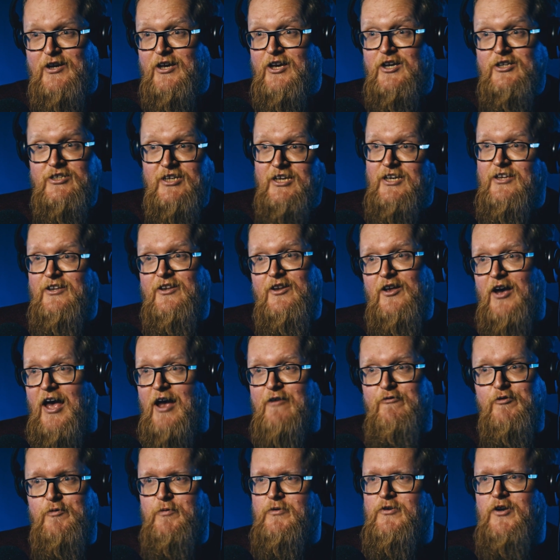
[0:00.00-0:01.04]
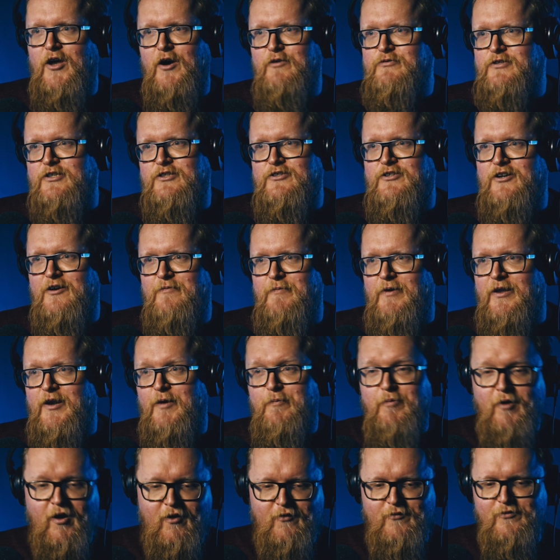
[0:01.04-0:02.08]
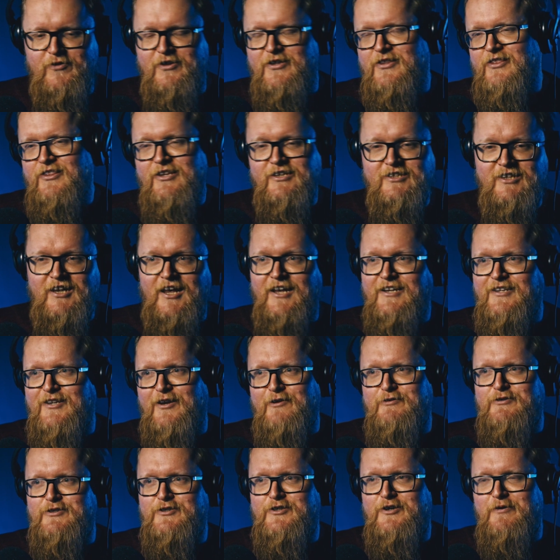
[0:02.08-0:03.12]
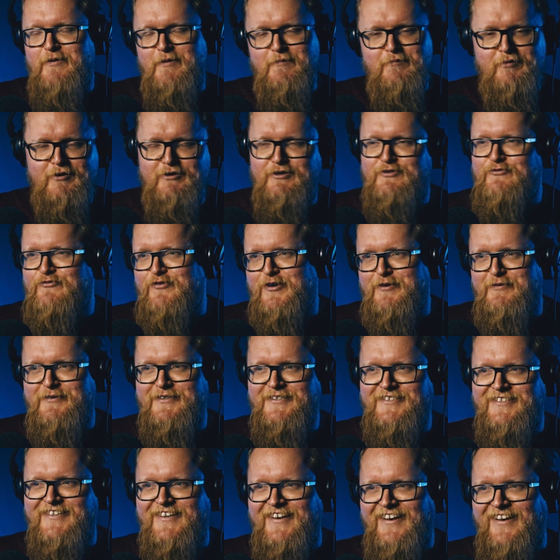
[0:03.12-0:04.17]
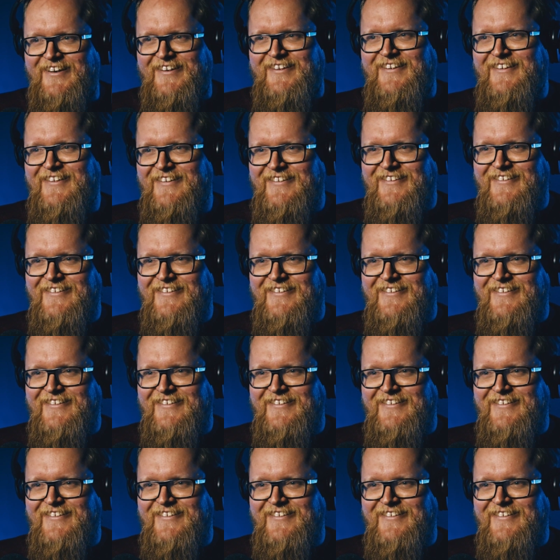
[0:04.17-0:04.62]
So, because everyone knows it's coming, apart from this lad knows it's coming, but he just ruins it.